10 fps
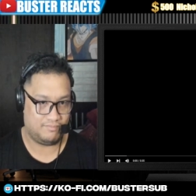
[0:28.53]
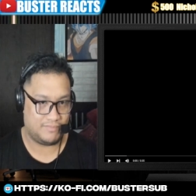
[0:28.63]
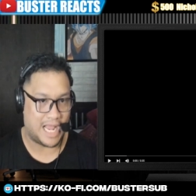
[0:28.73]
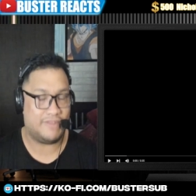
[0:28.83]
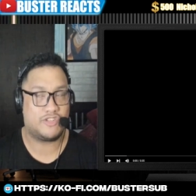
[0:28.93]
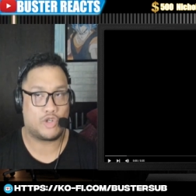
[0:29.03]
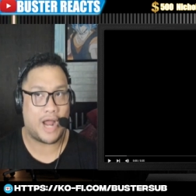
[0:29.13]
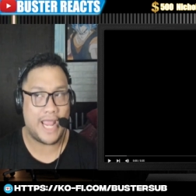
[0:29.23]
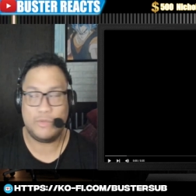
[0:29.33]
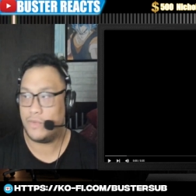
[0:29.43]
I've
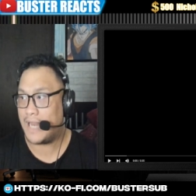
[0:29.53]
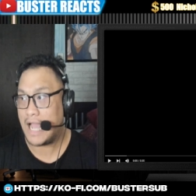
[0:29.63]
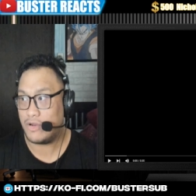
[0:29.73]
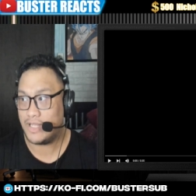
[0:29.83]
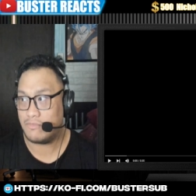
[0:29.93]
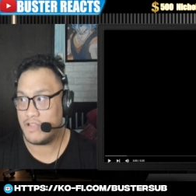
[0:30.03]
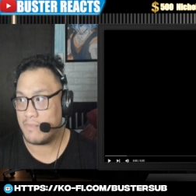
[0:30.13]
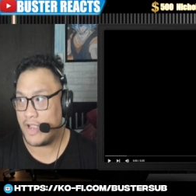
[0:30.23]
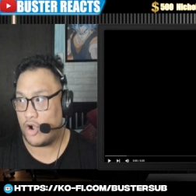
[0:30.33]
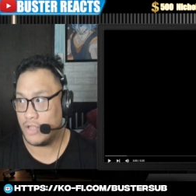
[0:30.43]
tried without it with
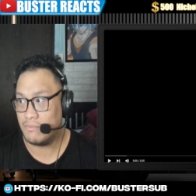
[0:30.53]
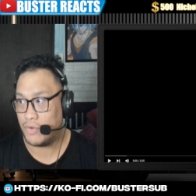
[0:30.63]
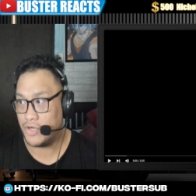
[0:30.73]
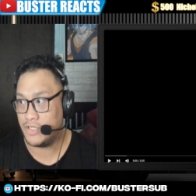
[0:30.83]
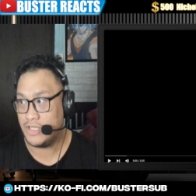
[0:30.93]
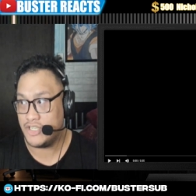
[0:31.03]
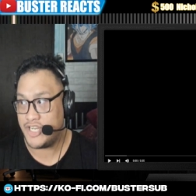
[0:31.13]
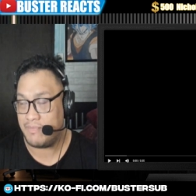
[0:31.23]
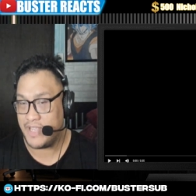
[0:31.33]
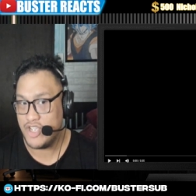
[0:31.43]
my onboard
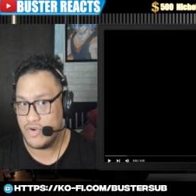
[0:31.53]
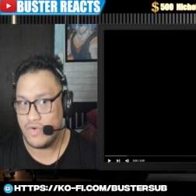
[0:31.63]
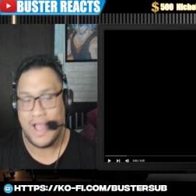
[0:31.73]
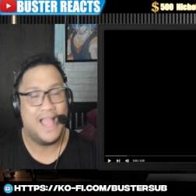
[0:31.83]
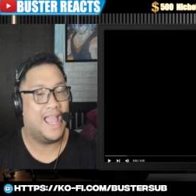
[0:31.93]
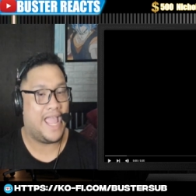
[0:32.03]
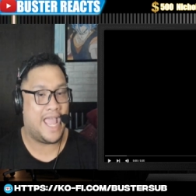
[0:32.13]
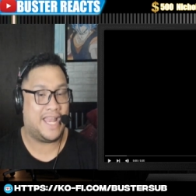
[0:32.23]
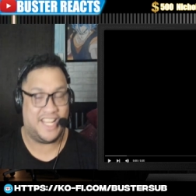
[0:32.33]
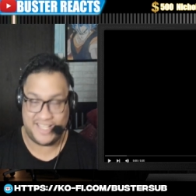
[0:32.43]
GPU
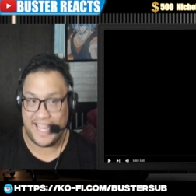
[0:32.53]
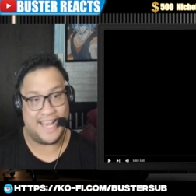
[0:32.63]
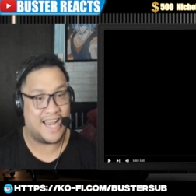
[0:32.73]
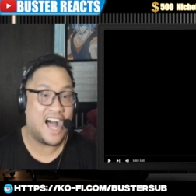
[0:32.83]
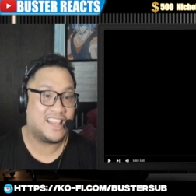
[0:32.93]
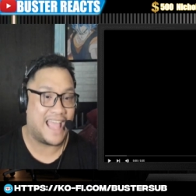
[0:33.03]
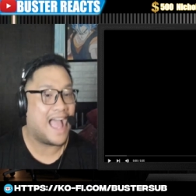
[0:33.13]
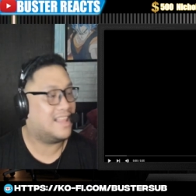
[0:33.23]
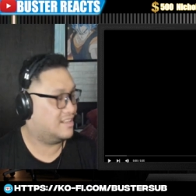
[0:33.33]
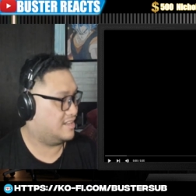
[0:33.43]
and it cannot
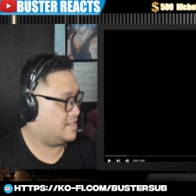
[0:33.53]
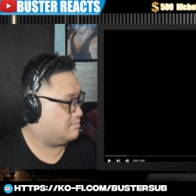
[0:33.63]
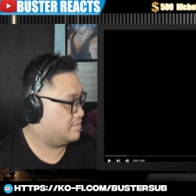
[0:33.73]
handle it.